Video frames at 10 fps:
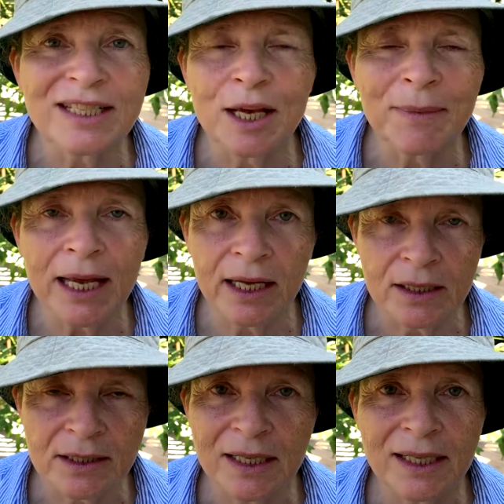something
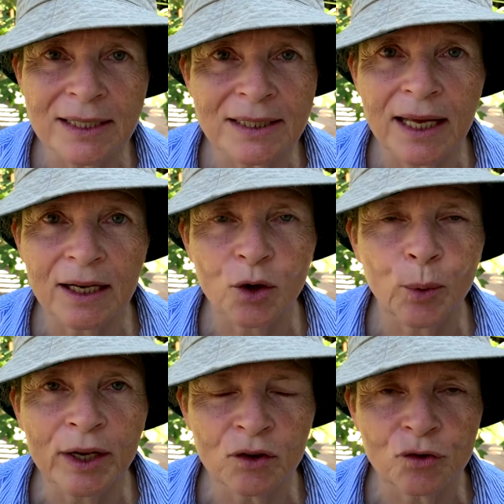else to consider
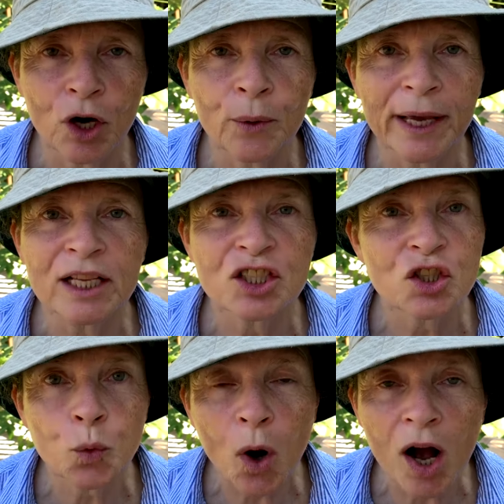when growing
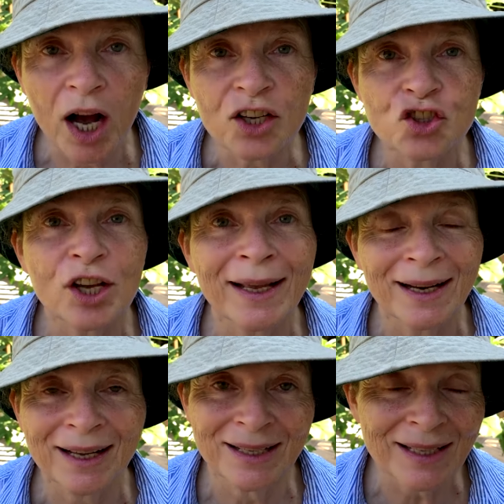squash in
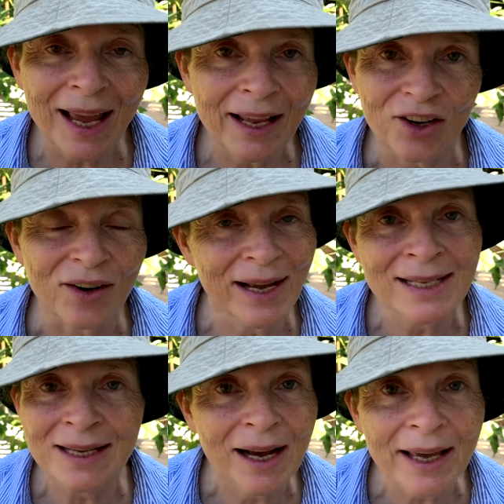a container,
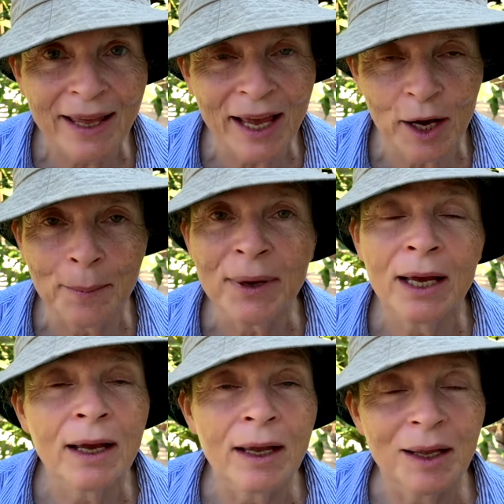as I am
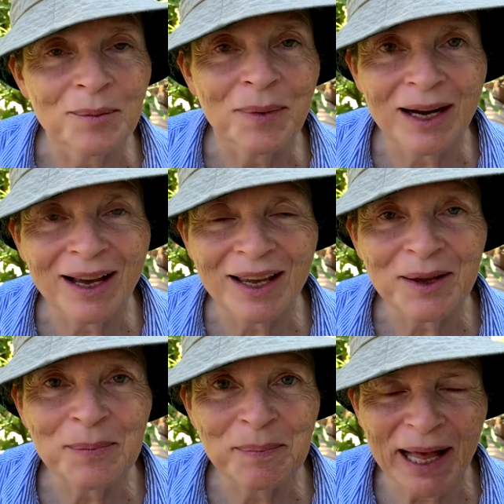in my
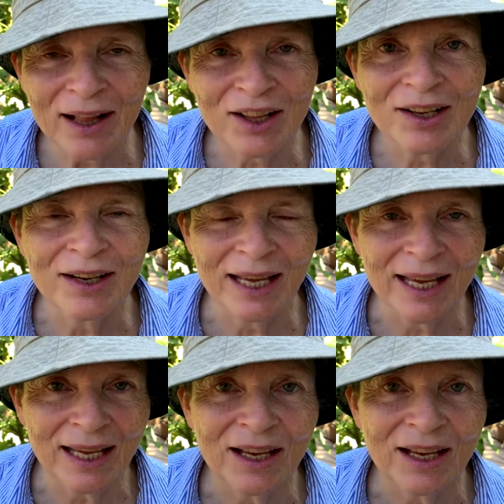balcony